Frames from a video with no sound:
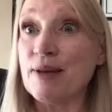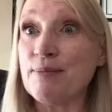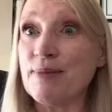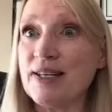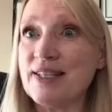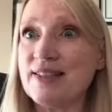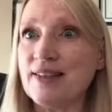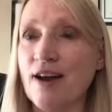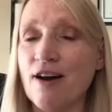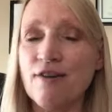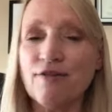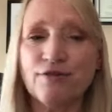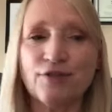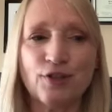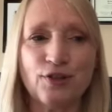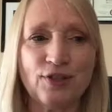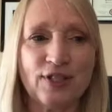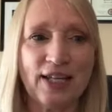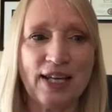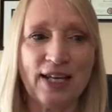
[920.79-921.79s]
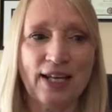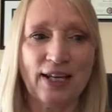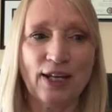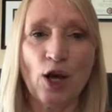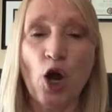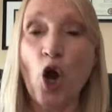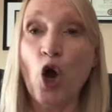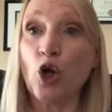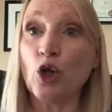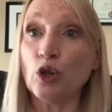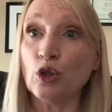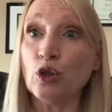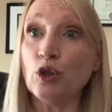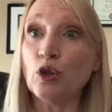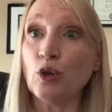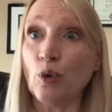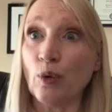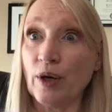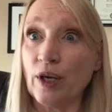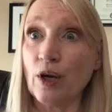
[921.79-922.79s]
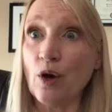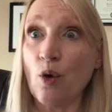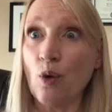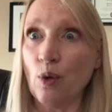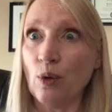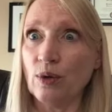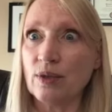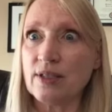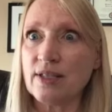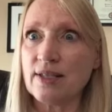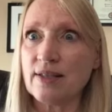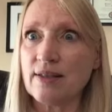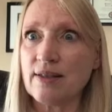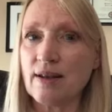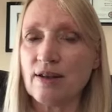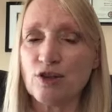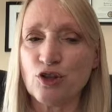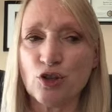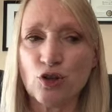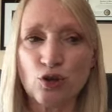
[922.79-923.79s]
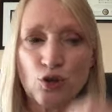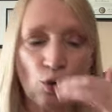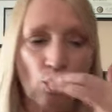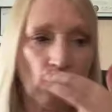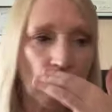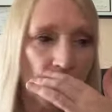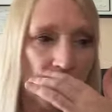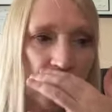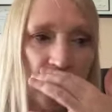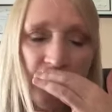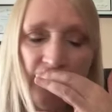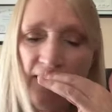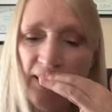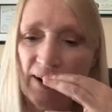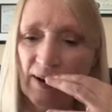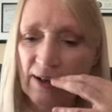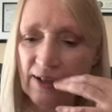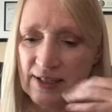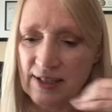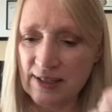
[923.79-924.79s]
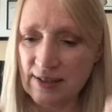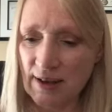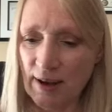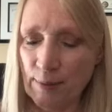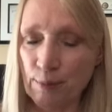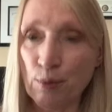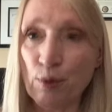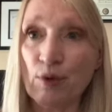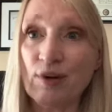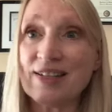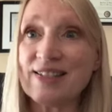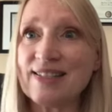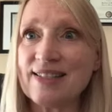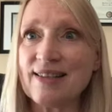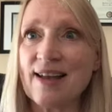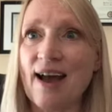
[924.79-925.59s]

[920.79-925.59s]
myself using Lori Holt's tutorial on design boards.